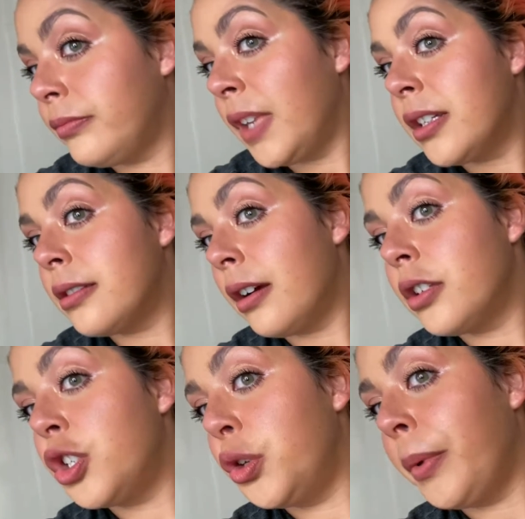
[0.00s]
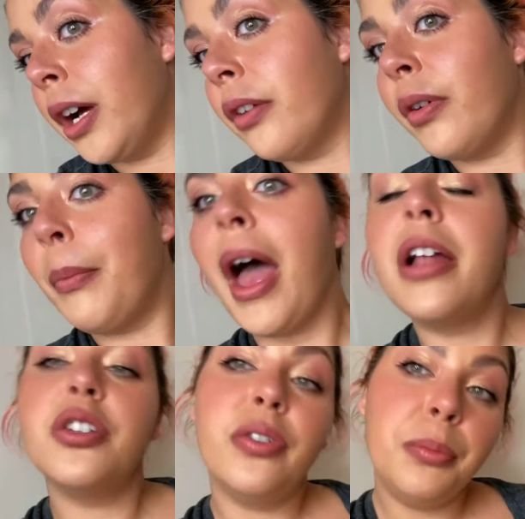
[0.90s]
It's not too bad of a
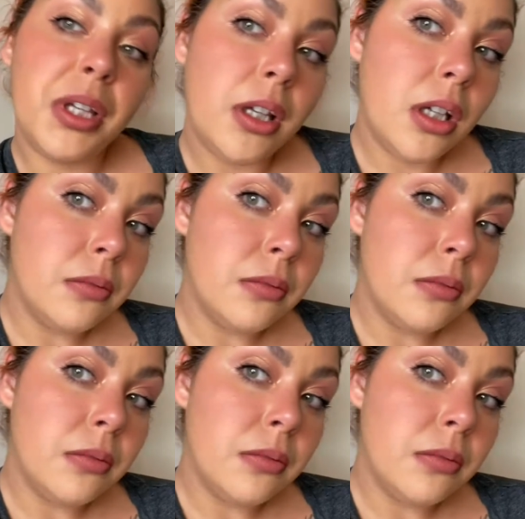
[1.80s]
match for me.